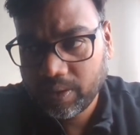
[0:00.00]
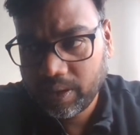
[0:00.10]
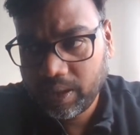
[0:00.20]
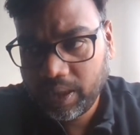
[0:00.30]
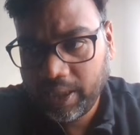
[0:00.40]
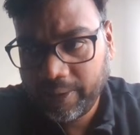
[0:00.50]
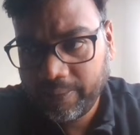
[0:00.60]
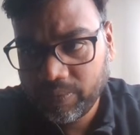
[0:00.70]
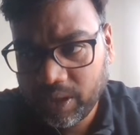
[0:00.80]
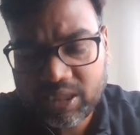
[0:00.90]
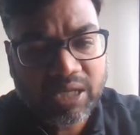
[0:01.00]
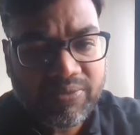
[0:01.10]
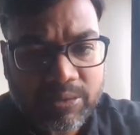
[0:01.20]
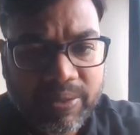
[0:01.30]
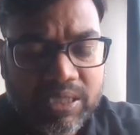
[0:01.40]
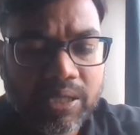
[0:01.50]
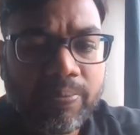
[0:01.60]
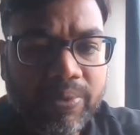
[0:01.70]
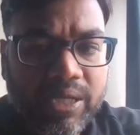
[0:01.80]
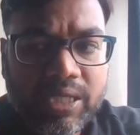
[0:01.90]
The service based
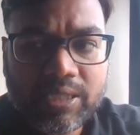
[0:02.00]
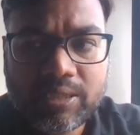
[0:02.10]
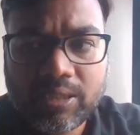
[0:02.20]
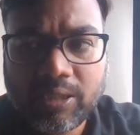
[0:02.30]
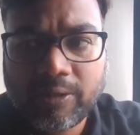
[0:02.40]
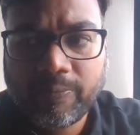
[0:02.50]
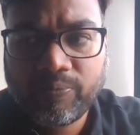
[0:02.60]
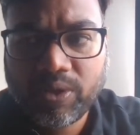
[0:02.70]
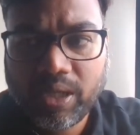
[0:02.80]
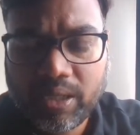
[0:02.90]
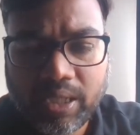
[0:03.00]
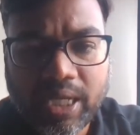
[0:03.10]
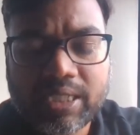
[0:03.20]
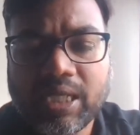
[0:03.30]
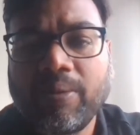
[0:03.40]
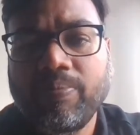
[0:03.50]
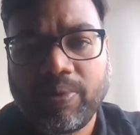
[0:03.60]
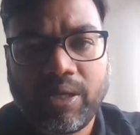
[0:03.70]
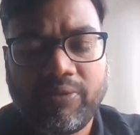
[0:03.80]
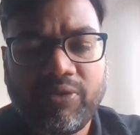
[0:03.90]
companies, take
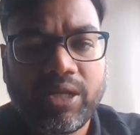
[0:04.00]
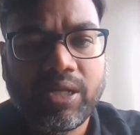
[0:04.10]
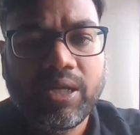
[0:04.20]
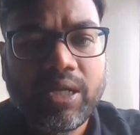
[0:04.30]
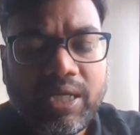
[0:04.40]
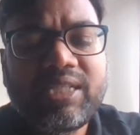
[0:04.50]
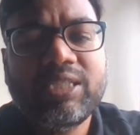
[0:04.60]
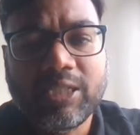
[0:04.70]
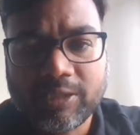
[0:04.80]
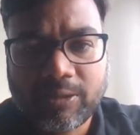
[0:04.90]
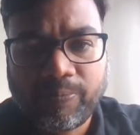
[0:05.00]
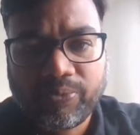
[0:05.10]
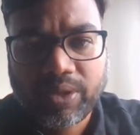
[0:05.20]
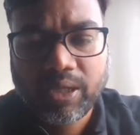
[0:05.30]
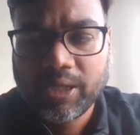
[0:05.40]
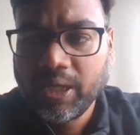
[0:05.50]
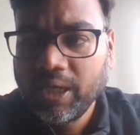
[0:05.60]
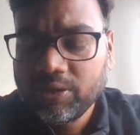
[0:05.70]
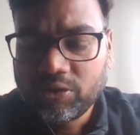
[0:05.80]
example, if a TCS. So